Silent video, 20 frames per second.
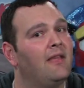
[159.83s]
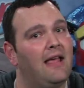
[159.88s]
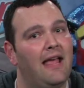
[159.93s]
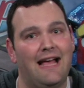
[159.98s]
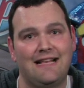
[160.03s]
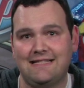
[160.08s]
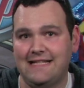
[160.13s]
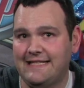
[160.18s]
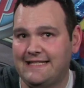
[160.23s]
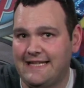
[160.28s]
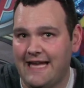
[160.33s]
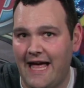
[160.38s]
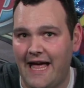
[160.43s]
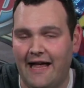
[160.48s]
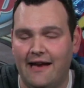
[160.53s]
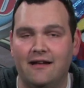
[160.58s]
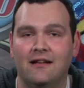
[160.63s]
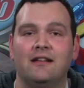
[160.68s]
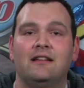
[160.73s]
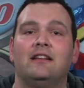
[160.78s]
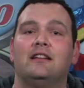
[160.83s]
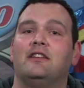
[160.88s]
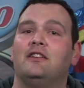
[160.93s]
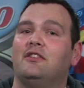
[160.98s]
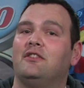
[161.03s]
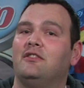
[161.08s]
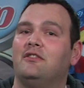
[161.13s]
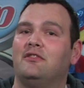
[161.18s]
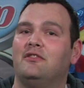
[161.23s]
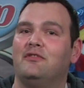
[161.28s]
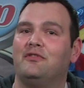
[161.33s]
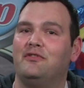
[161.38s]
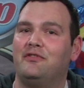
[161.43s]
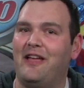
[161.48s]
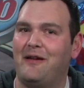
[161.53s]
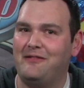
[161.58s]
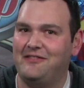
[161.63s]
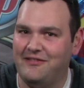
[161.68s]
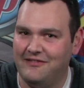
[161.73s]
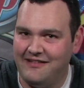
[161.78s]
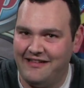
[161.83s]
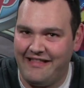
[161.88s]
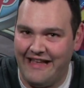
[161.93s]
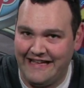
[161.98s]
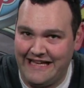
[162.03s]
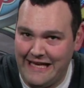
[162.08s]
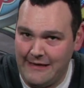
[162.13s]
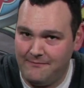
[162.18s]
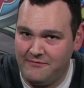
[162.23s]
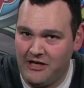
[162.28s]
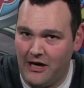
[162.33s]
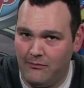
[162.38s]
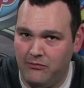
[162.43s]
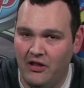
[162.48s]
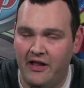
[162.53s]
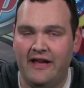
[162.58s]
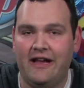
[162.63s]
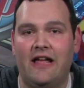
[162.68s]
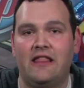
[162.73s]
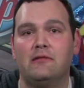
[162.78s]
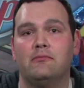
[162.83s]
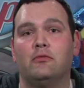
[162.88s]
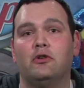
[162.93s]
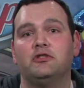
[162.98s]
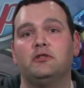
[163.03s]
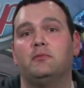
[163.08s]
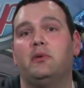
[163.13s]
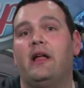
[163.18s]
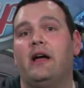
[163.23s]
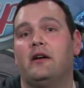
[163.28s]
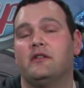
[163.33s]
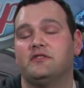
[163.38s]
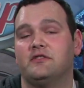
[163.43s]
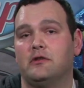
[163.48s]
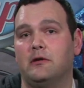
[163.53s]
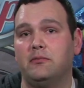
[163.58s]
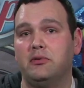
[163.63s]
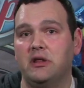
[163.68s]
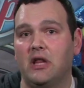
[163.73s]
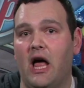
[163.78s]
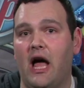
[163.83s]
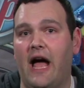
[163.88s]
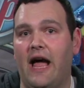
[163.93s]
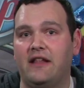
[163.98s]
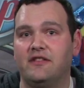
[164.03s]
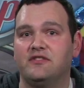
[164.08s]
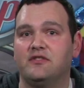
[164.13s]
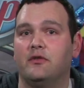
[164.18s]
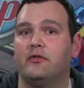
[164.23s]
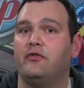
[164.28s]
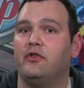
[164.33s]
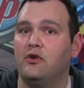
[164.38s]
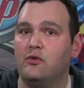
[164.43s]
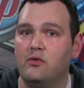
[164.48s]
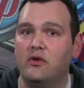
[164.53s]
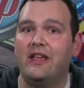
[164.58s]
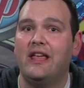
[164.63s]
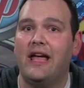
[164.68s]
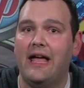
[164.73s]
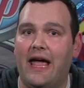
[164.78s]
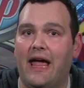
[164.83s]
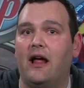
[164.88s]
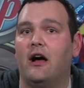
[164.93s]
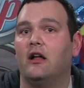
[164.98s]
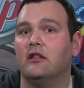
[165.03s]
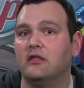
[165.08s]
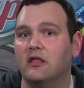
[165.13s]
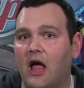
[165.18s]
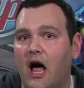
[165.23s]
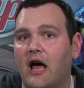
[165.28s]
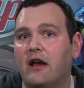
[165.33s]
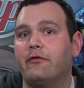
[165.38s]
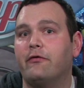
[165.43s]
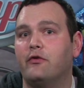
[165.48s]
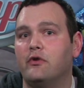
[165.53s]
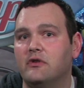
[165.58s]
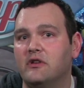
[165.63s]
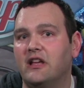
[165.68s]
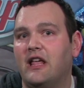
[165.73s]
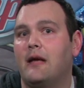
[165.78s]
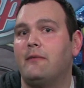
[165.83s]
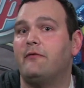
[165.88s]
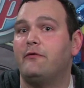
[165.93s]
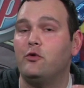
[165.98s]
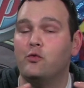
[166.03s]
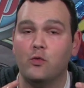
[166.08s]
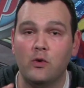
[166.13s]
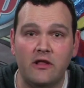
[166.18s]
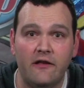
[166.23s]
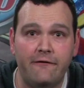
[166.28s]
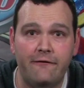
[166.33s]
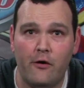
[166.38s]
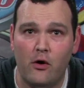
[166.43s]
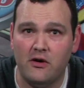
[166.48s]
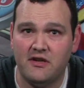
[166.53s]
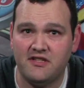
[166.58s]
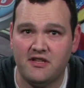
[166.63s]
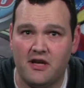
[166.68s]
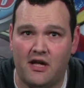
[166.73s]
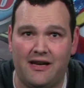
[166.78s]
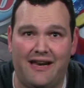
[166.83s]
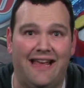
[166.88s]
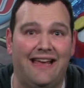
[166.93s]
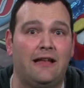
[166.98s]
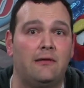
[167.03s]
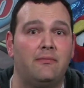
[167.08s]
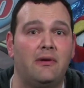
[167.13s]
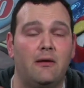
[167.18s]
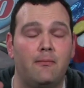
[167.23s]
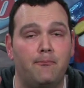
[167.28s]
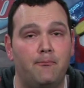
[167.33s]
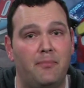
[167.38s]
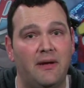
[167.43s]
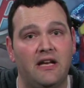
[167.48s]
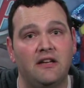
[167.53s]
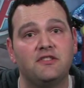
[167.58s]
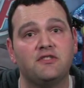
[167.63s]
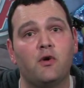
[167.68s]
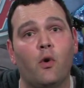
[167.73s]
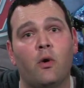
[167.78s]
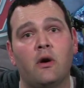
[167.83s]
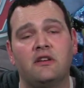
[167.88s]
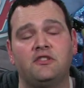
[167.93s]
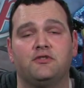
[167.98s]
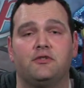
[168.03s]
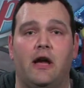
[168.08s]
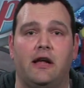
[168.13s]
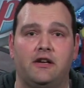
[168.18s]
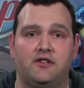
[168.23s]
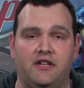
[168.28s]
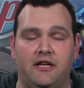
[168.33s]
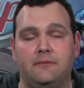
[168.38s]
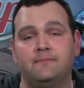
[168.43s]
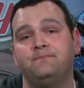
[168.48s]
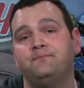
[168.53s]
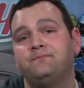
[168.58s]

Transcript: As I said, they keep doubling and the multipliers are applied. So if you get a lot of fruit in the game and you really focus on it, it can be a big scoring strategy.